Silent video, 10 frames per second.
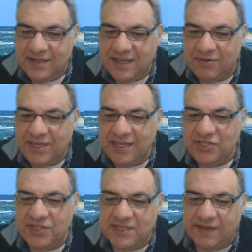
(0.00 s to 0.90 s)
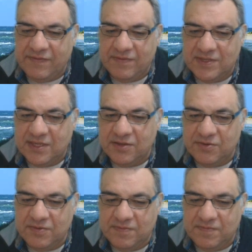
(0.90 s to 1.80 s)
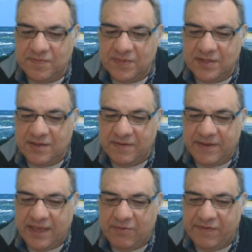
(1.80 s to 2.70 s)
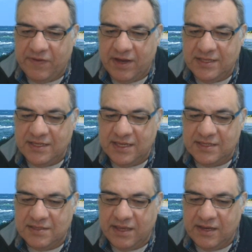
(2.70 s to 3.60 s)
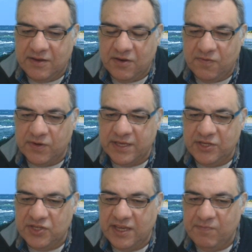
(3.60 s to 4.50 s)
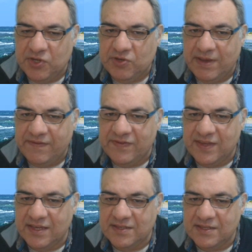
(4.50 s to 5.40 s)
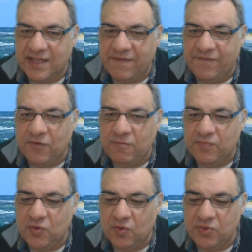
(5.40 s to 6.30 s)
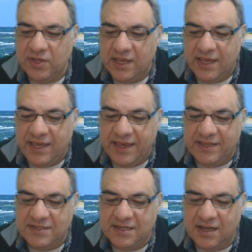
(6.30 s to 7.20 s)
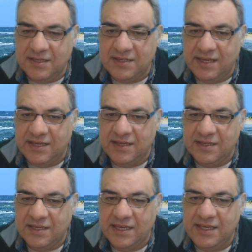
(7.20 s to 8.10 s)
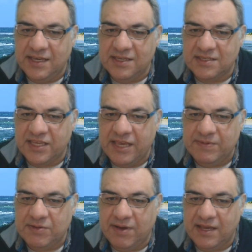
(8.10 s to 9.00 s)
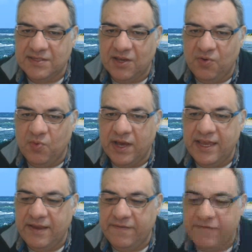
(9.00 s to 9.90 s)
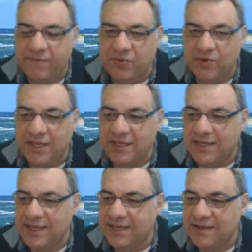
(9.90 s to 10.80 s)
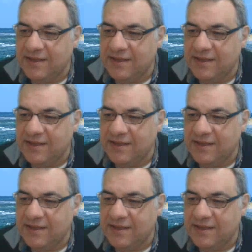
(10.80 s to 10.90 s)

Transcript: Now king g7, so yeah, with ideas like rook h8 and bishop f6, that form pawn is cutting key escape squares away from the white king,